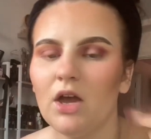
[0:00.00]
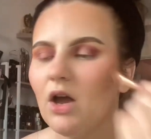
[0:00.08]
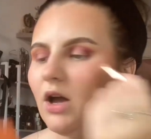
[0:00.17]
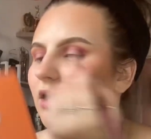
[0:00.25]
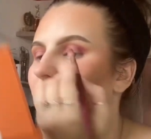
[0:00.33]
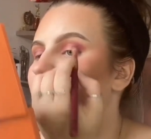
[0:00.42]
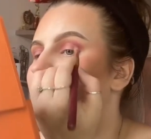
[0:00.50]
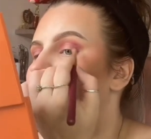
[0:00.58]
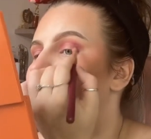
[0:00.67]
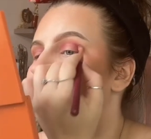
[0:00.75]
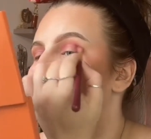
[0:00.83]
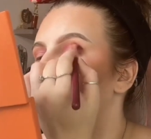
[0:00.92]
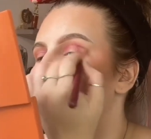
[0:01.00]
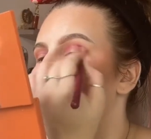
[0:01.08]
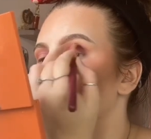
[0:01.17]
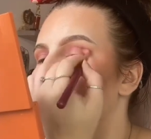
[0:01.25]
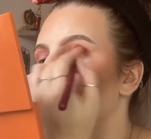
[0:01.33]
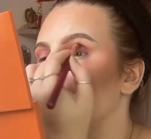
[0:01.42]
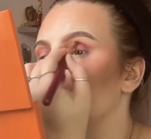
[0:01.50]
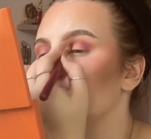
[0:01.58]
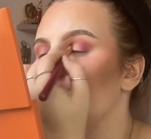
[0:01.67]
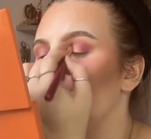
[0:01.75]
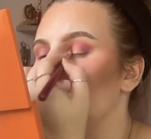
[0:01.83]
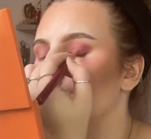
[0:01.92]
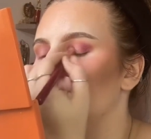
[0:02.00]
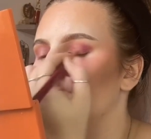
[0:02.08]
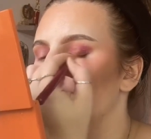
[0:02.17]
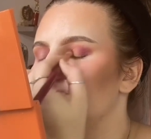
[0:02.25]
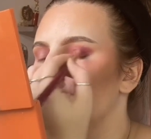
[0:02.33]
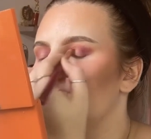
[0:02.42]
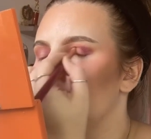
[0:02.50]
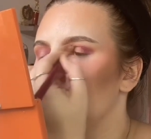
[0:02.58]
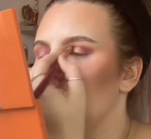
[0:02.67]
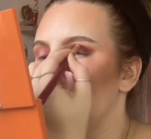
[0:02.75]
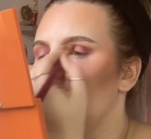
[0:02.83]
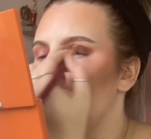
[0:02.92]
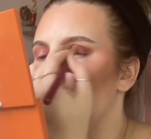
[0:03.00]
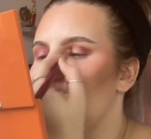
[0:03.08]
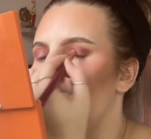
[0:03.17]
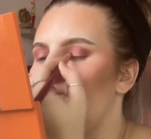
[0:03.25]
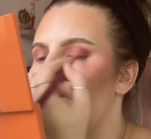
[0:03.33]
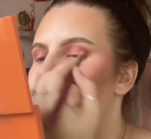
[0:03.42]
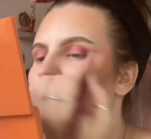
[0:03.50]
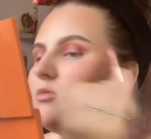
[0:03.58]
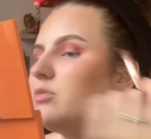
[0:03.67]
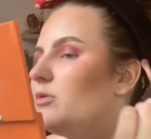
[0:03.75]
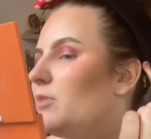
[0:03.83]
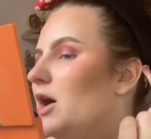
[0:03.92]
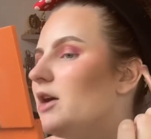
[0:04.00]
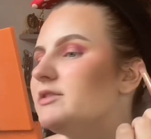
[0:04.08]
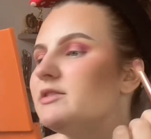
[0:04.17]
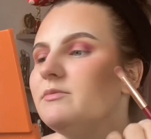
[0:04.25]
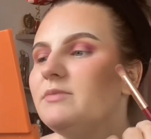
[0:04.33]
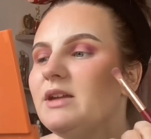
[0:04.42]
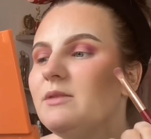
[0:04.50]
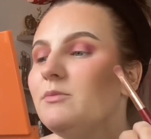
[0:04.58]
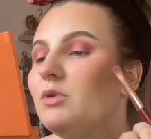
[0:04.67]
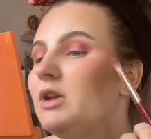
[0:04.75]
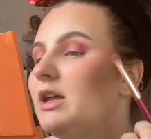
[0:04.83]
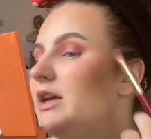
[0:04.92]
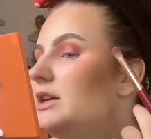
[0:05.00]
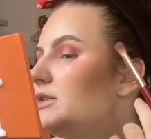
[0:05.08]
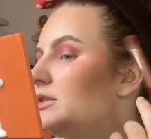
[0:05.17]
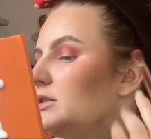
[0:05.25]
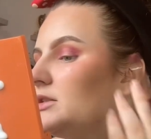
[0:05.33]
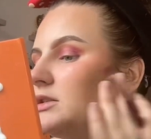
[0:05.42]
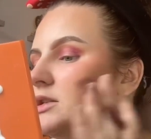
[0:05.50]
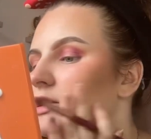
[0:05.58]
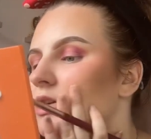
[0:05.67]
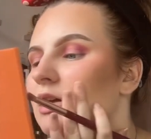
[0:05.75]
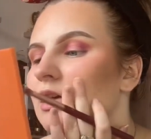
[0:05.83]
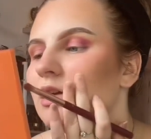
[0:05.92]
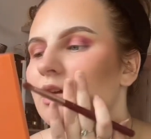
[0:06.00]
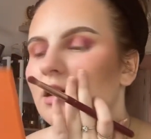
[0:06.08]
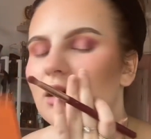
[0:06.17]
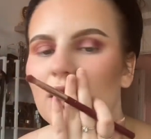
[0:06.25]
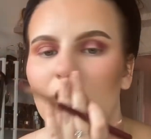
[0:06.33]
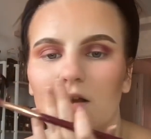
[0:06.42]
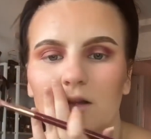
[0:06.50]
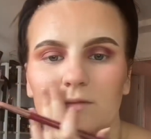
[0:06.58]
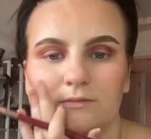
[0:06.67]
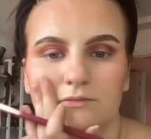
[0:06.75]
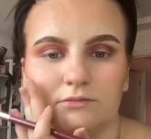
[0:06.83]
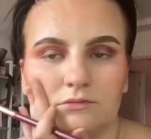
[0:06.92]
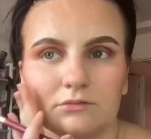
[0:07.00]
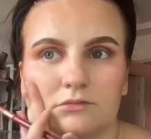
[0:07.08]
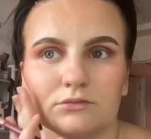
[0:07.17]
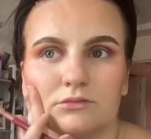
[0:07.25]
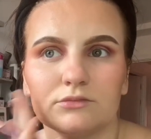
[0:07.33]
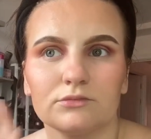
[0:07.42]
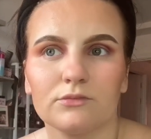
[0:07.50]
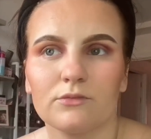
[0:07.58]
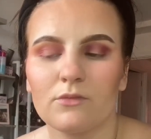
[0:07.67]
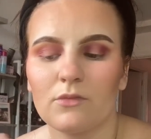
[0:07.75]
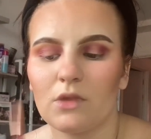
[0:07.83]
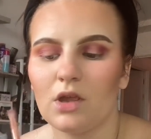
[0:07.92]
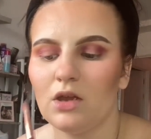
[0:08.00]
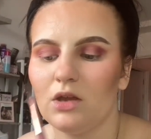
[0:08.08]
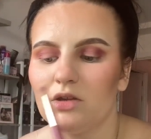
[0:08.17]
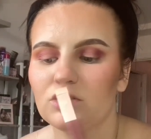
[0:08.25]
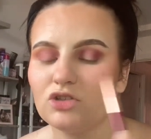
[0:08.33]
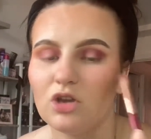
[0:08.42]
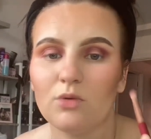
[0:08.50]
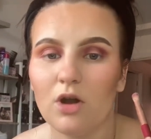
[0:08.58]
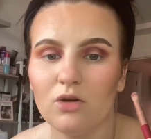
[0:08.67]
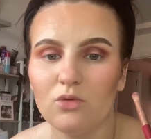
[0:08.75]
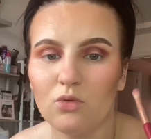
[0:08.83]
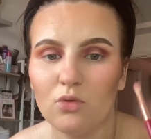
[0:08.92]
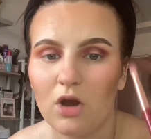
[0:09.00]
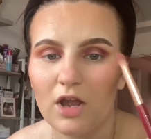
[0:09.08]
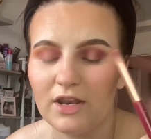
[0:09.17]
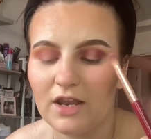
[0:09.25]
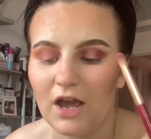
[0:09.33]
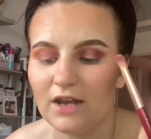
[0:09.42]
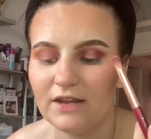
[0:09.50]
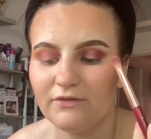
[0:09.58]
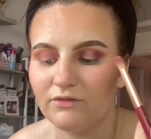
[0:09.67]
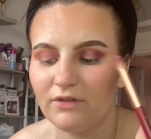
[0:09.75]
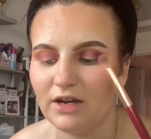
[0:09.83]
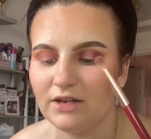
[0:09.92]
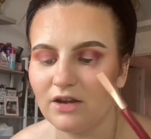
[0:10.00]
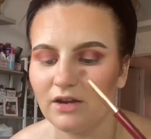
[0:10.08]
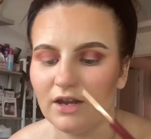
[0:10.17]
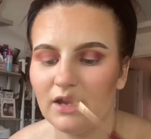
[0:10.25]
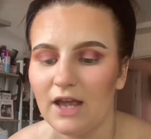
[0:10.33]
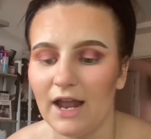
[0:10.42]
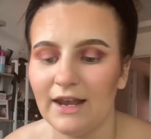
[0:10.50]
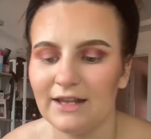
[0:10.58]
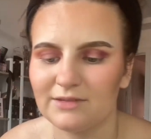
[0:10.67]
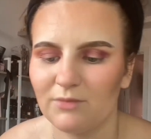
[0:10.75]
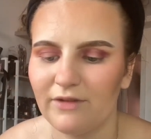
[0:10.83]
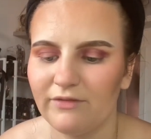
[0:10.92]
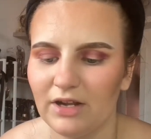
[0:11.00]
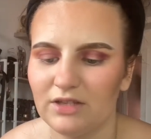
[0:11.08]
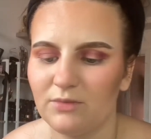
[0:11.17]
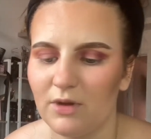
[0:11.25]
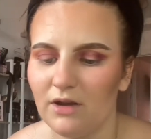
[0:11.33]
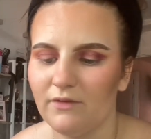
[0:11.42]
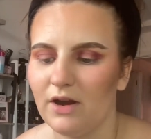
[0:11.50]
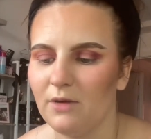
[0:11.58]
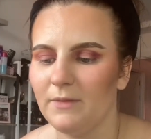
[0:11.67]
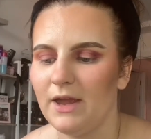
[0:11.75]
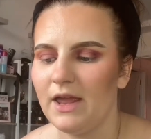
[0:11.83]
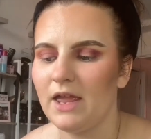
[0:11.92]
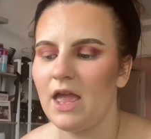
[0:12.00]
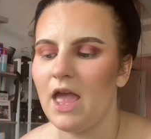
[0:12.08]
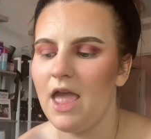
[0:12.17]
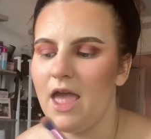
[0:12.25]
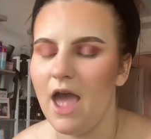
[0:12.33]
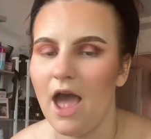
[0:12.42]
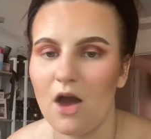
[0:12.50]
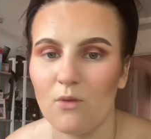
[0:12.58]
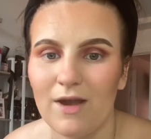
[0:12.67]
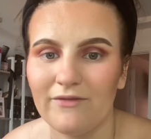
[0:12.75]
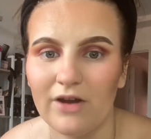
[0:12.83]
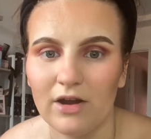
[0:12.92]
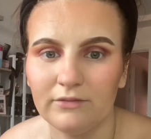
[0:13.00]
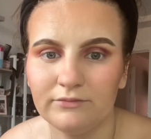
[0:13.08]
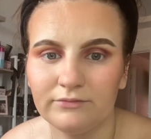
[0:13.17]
um, because I would help the person being bullied um, so I, I, I never really done it unless my friends weren't around me. However,